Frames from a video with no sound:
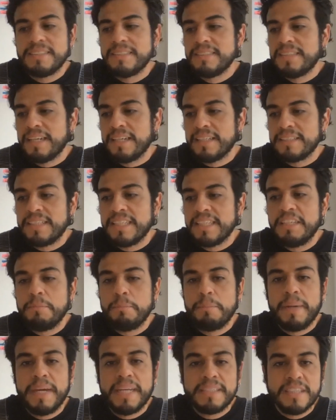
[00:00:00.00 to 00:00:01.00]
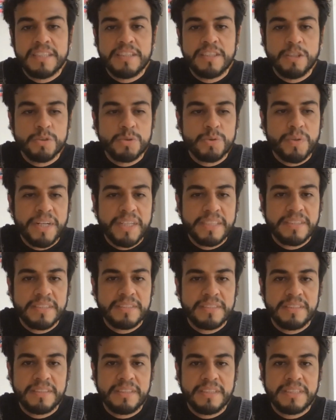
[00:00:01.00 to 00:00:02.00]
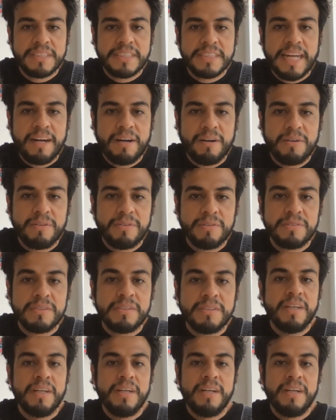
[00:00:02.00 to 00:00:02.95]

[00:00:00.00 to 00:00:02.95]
that they invented those races in this town,